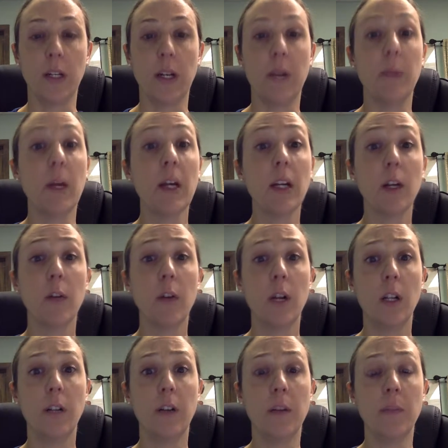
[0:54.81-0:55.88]
Now, I'm not going to go over
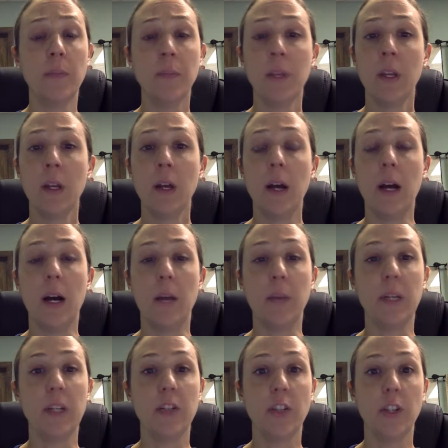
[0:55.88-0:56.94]
all of them because